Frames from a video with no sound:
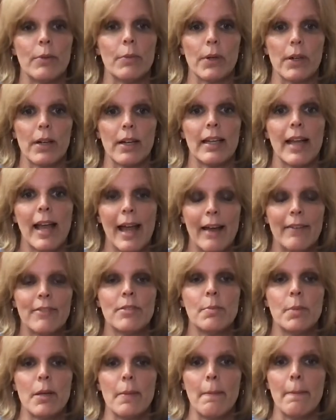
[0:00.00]
were going to have to
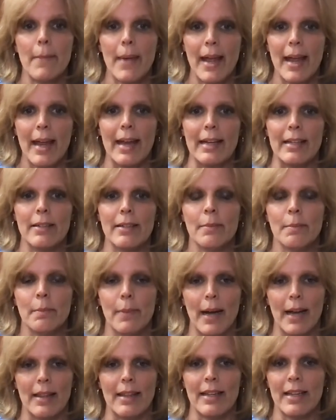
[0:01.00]
be made
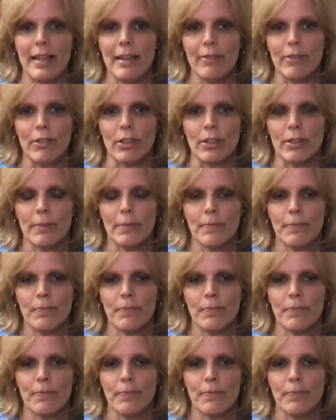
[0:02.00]
by the giver.